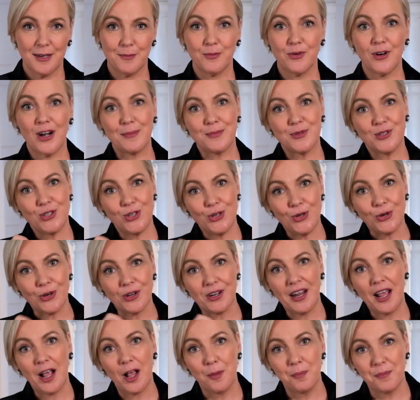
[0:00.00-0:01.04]
Perhaps you
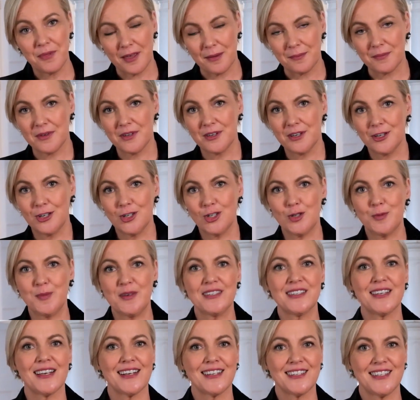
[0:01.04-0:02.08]
could help them to be
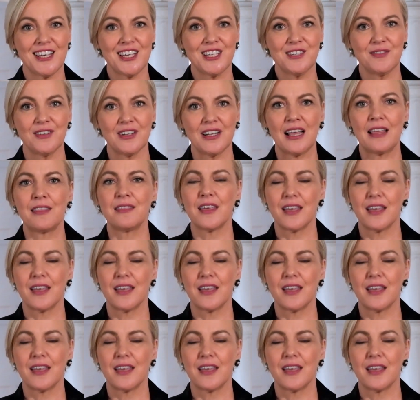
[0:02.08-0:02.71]
successful in their